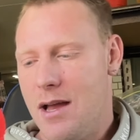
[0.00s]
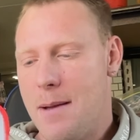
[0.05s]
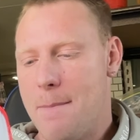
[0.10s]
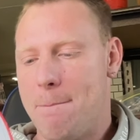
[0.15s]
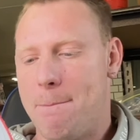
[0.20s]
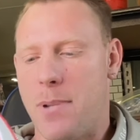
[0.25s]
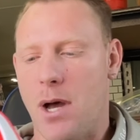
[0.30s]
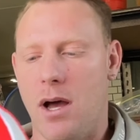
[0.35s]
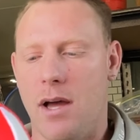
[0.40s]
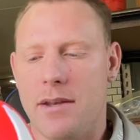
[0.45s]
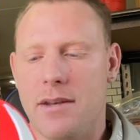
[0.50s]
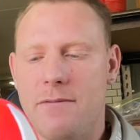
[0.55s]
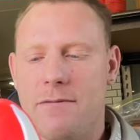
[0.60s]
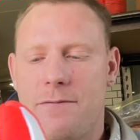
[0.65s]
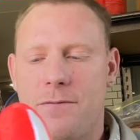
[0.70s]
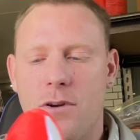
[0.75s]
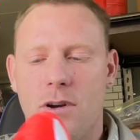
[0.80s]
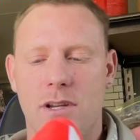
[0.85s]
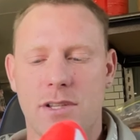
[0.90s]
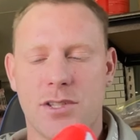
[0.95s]
But
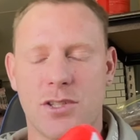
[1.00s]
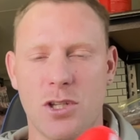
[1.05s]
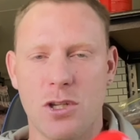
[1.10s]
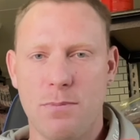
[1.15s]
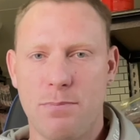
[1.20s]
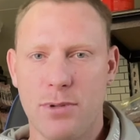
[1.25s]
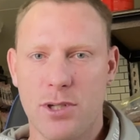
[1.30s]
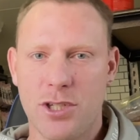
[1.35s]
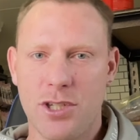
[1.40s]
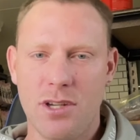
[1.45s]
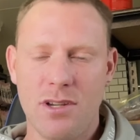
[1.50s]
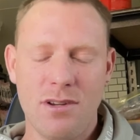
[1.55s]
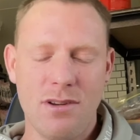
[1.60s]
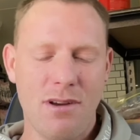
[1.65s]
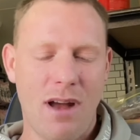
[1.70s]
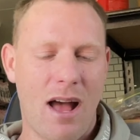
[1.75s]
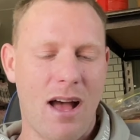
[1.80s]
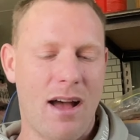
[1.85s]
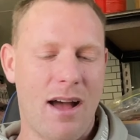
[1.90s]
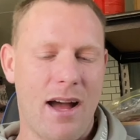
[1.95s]
for a super shoe,
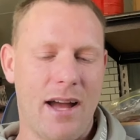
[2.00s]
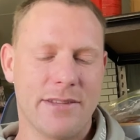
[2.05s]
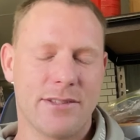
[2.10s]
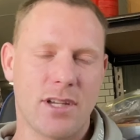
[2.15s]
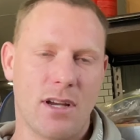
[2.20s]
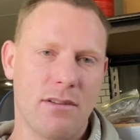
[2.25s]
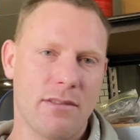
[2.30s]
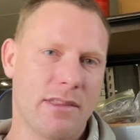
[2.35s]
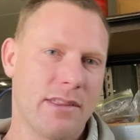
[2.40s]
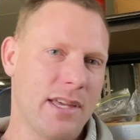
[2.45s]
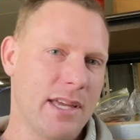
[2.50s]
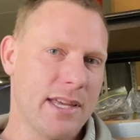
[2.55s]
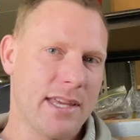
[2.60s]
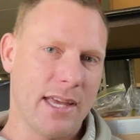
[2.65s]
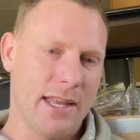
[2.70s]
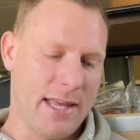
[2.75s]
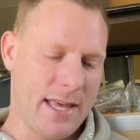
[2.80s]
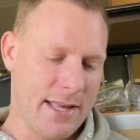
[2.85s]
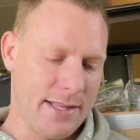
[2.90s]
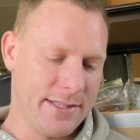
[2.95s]
I don't think
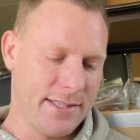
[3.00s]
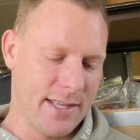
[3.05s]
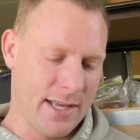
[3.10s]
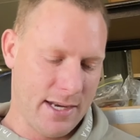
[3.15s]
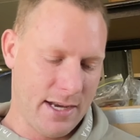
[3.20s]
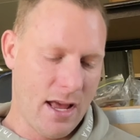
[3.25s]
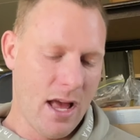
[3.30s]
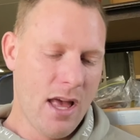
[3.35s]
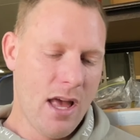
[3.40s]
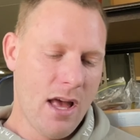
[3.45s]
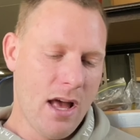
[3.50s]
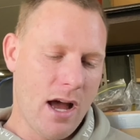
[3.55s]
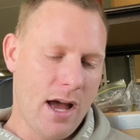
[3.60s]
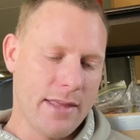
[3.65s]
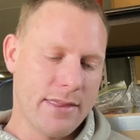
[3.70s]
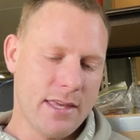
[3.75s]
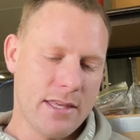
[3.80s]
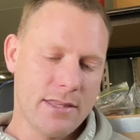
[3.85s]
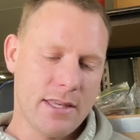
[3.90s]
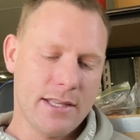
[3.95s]
it hits it. I
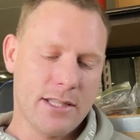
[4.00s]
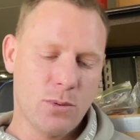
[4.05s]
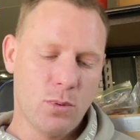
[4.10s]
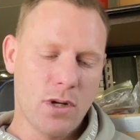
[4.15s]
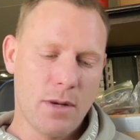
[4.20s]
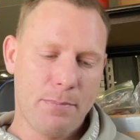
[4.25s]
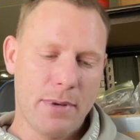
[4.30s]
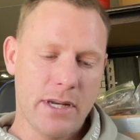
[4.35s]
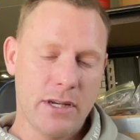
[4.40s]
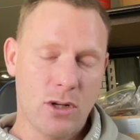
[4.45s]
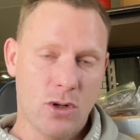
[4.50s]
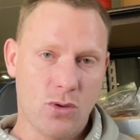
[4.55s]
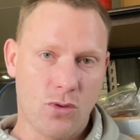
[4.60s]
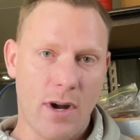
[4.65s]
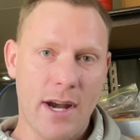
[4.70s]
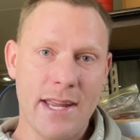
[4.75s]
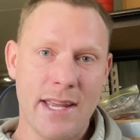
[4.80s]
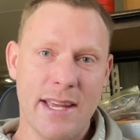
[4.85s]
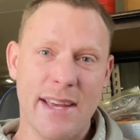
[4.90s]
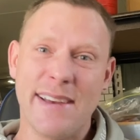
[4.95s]
think this would have been
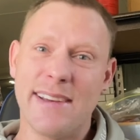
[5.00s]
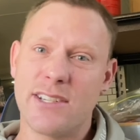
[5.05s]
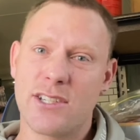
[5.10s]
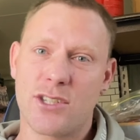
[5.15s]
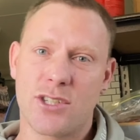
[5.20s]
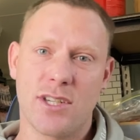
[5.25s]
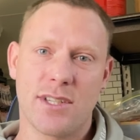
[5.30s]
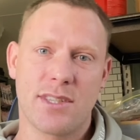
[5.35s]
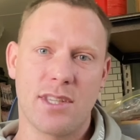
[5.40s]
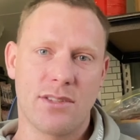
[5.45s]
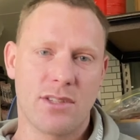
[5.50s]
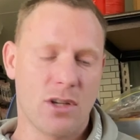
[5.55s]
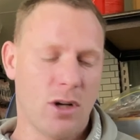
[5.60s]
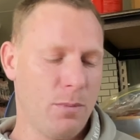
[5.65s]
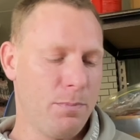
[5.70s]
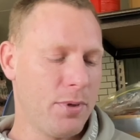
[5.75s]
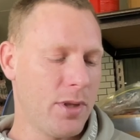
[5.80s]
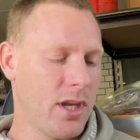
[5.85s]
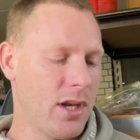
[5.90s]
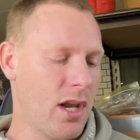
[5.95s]
great as just the
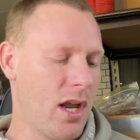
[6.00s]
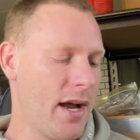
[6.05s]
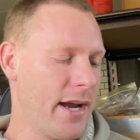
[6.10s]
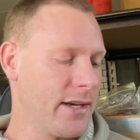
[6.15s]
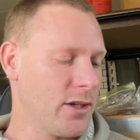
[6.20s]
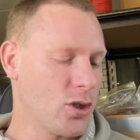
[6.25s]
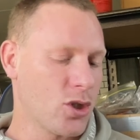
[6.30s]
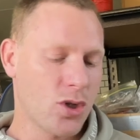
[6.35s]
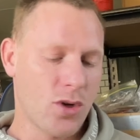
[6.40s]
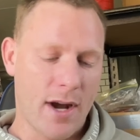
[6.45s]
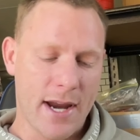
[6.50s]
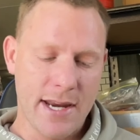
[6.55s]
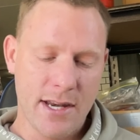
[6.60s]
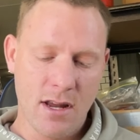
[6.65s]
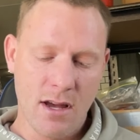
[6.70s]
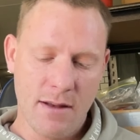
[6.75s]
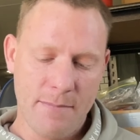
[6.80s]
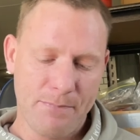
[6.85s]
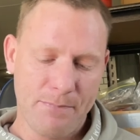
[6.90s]
top of the line trainer.